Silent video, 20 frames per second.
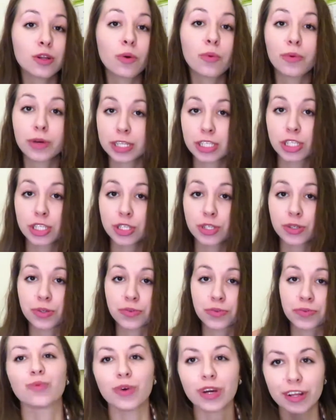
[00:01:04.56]
know what to do.
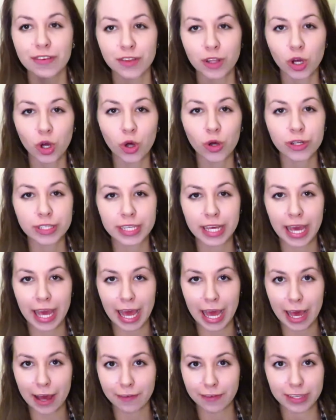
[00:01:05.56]
One of the goals I
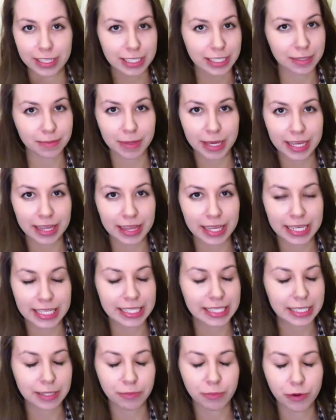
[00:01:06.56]
have is to make
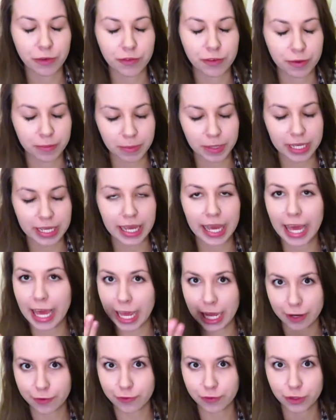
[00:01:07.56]
things simple for me
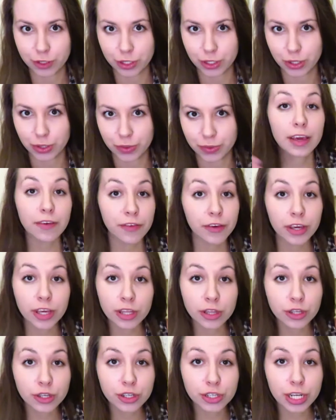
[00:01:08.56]
and for you. If you
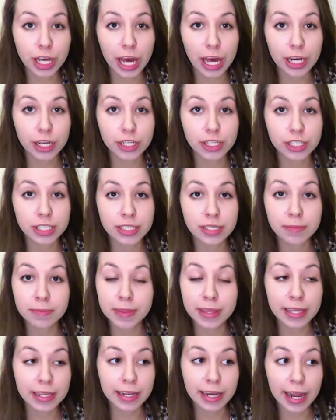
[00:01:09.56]
can learn how to do
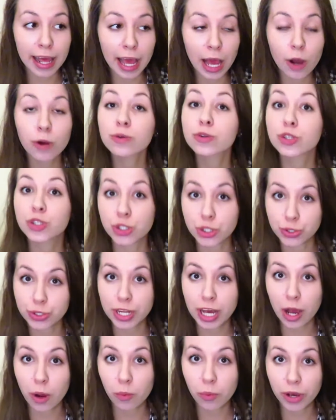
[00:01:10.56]
something now, do
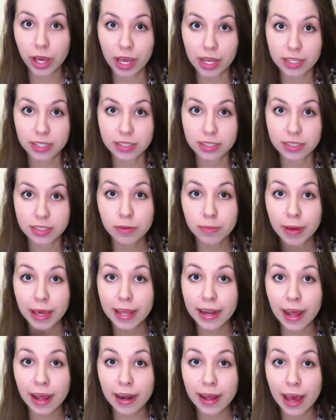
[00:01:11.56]
not wait. You
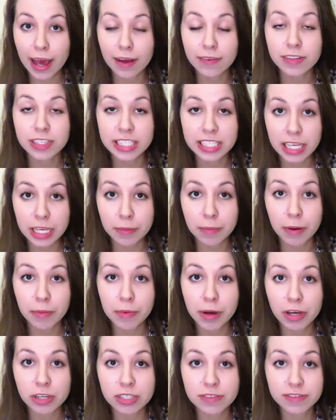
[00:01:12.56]
may not have the same
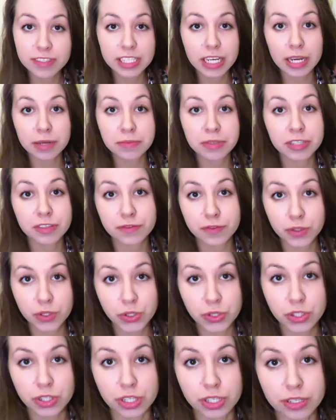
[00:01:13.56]
amount of time in the
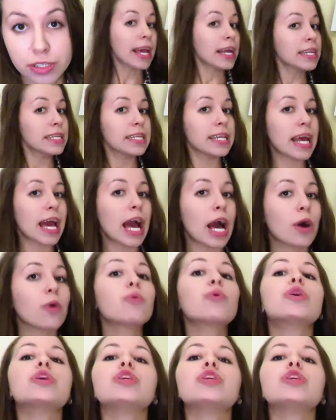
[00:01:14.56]
future. And now